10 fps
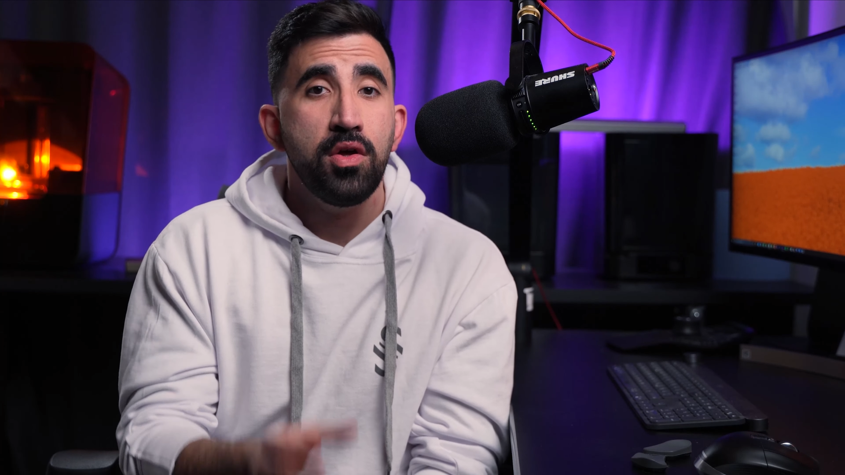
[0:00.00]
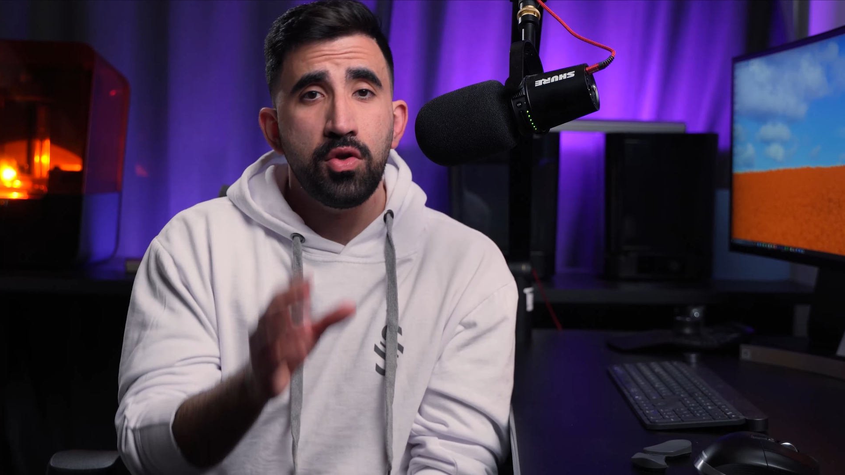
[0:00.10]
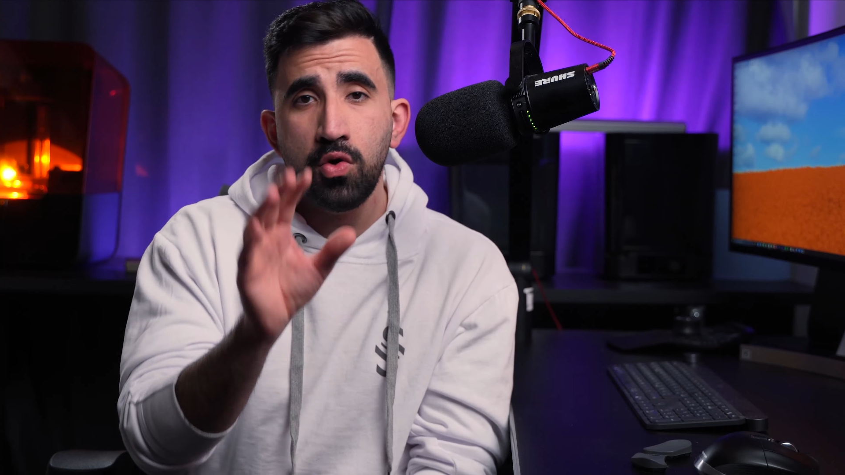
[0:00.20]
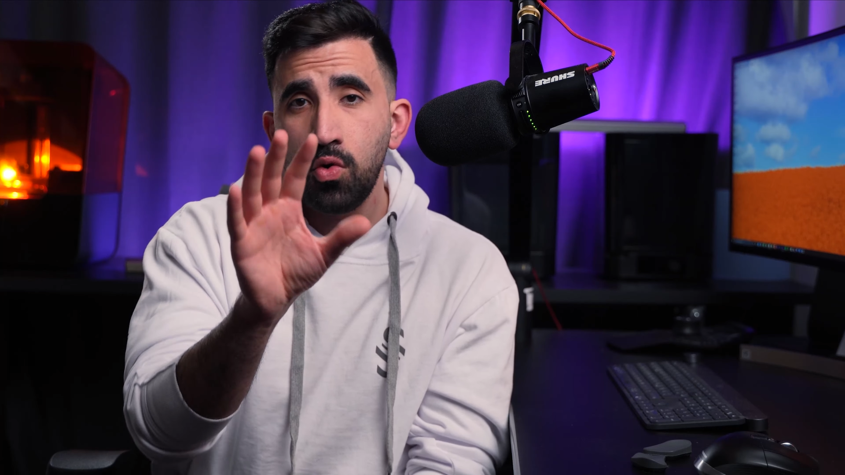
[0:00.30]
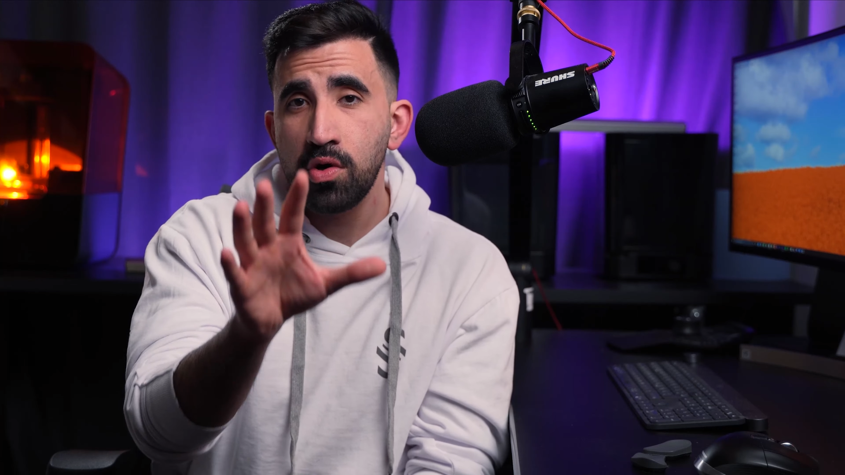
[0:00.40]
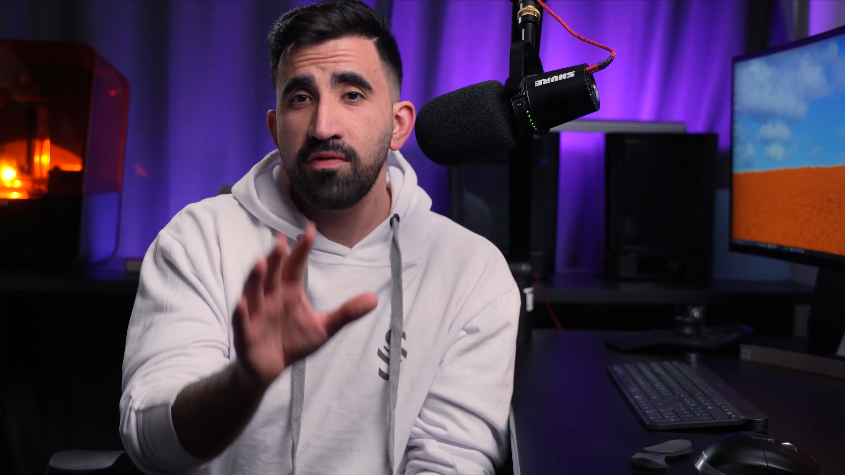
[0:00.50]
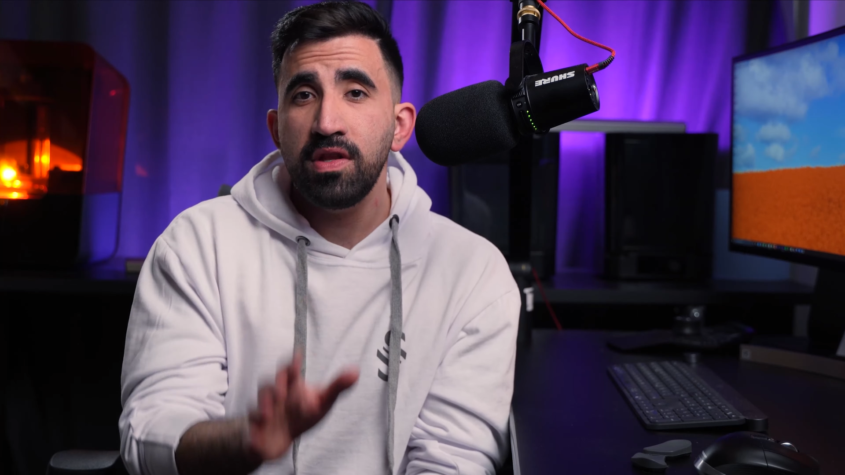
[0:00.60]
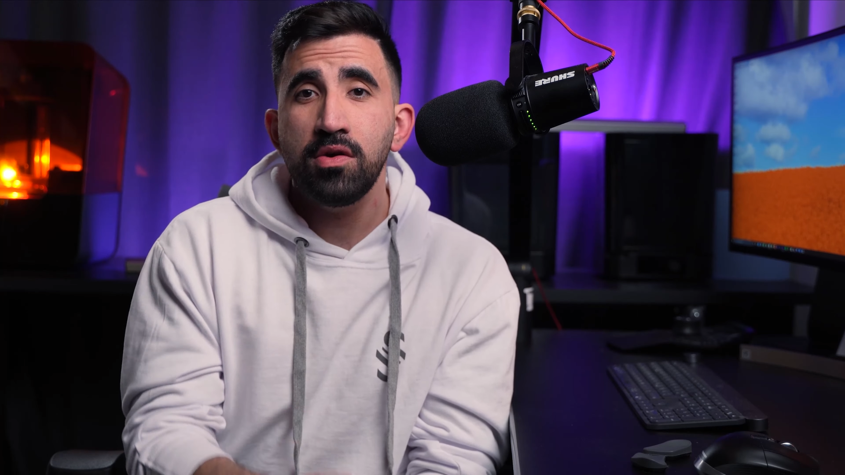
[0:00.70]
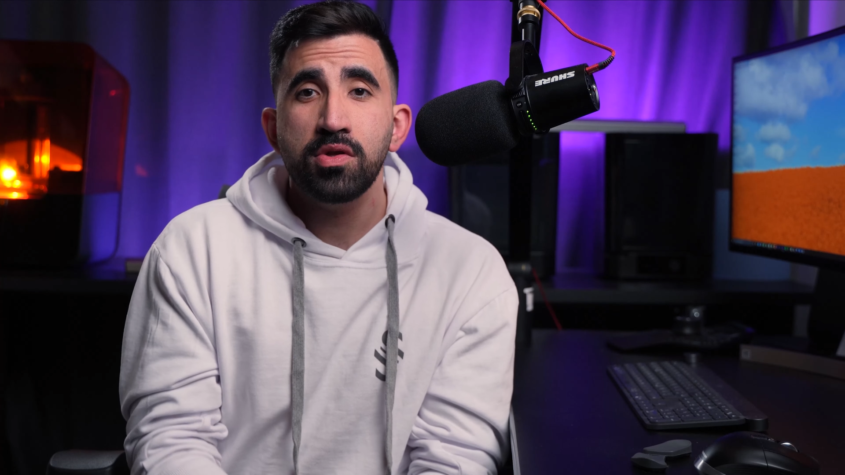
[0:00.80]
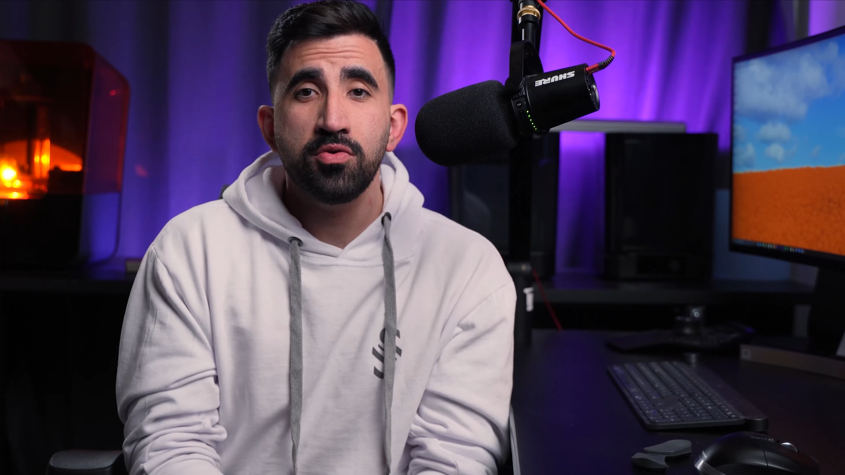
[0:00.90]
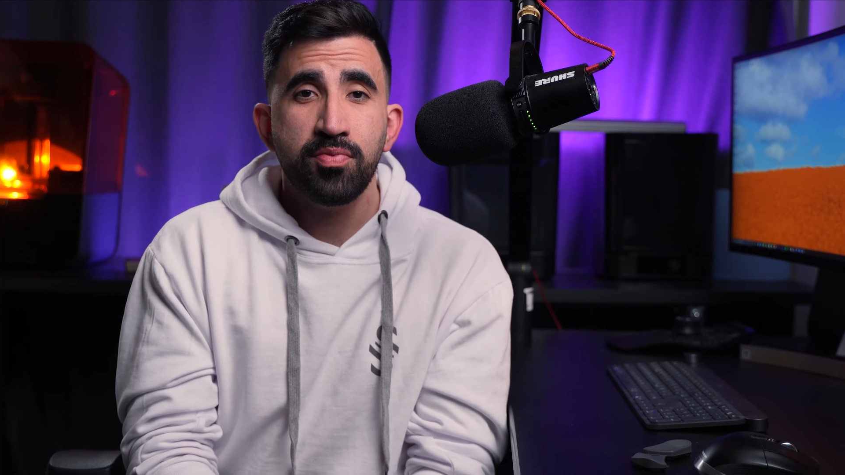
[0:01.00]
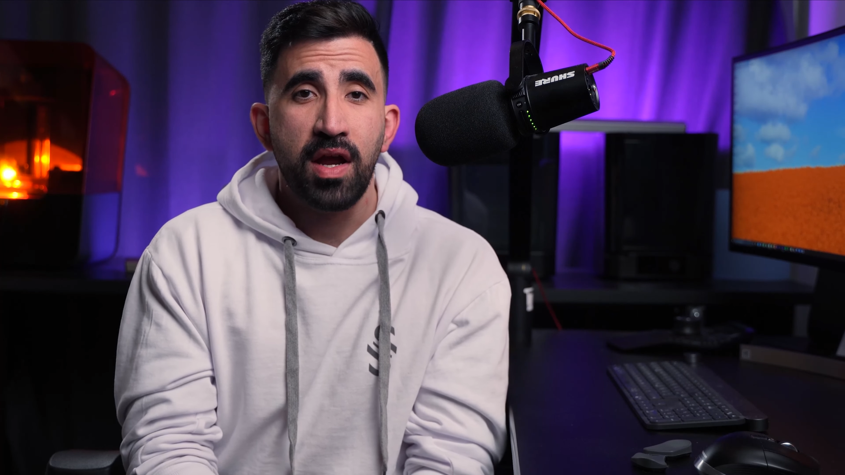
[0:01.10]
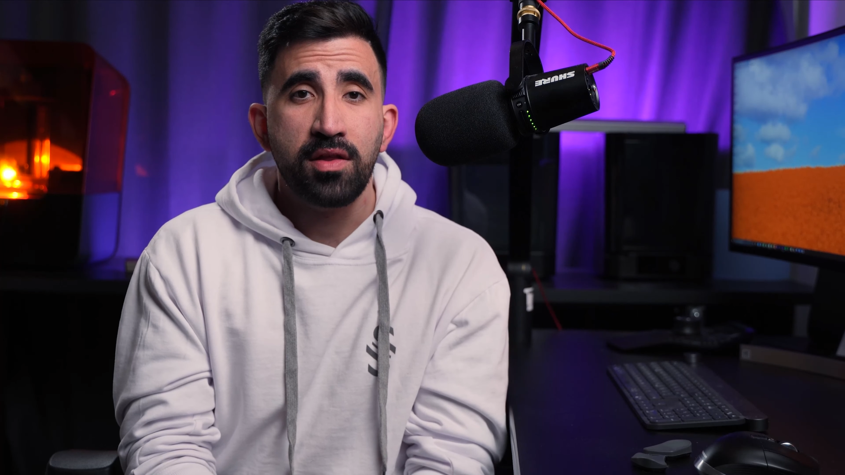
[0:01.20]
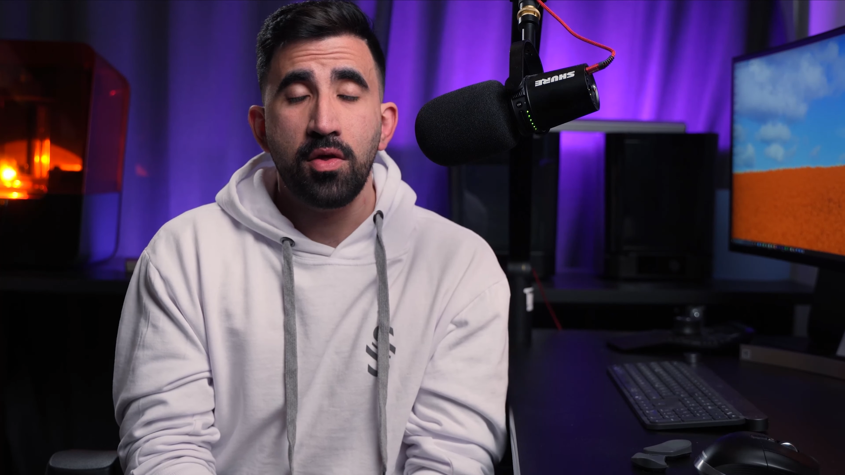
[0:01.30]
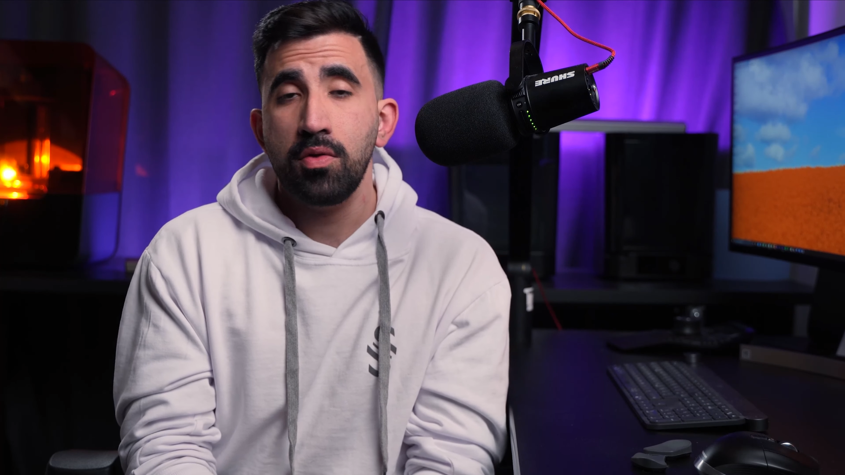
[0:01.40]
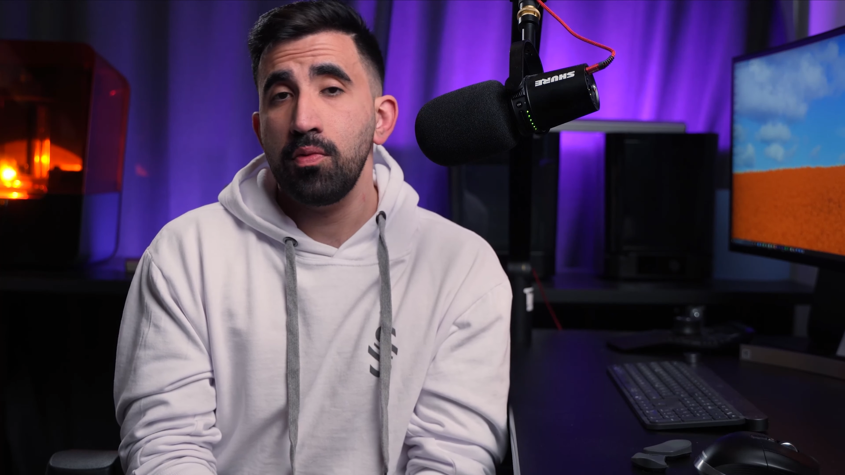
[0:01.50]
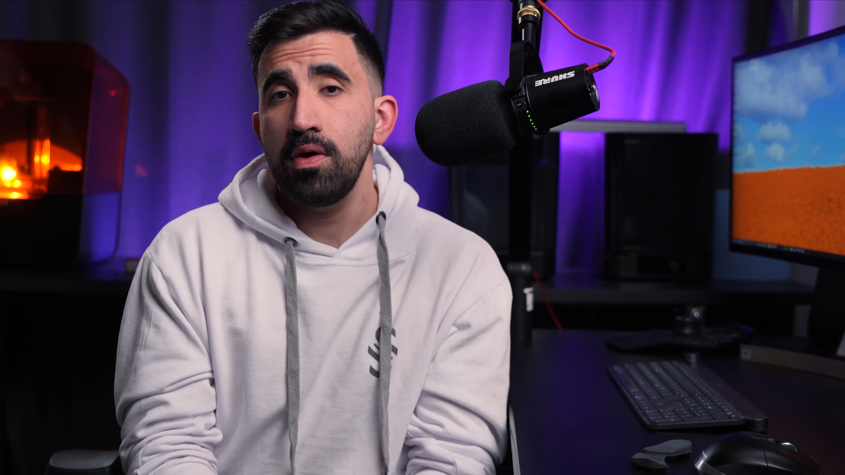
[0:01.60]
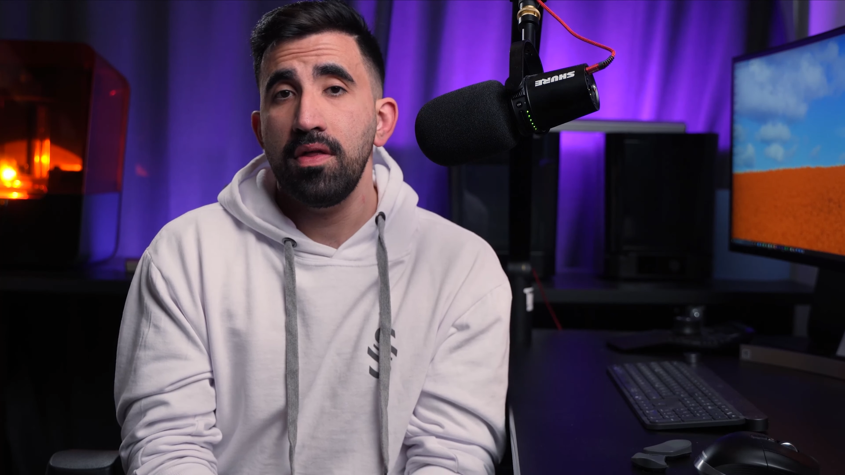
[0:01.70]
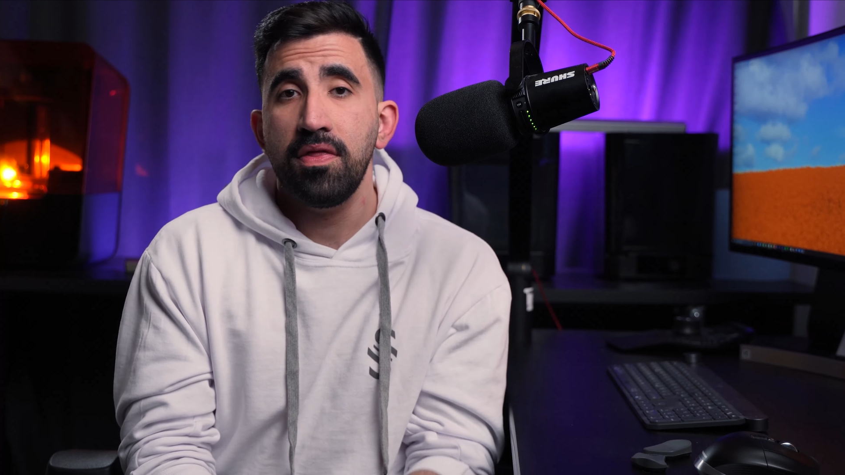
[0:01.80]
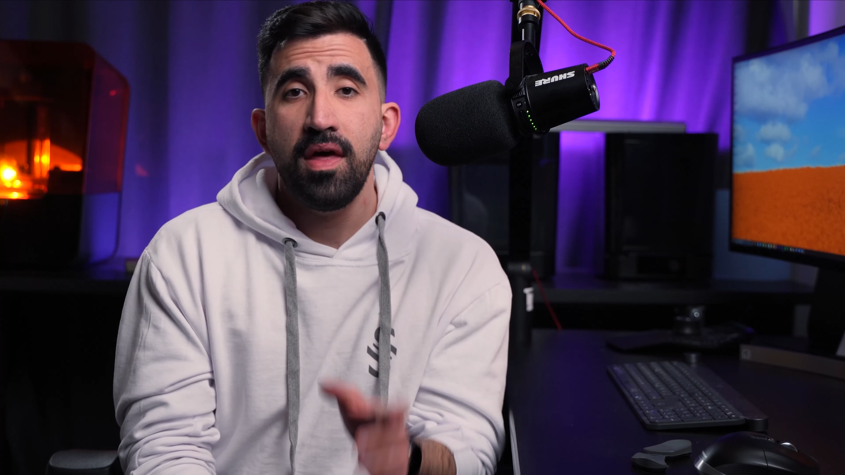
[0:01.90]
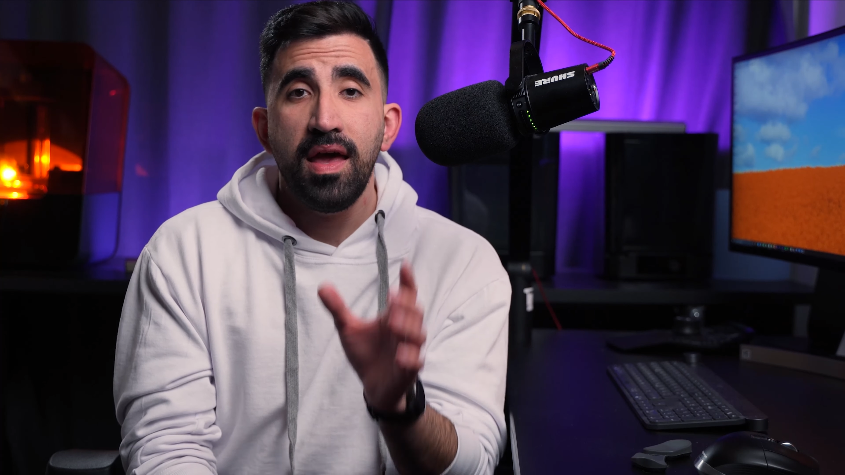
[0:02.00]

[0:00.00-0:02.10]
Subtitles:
new course videos to practice with.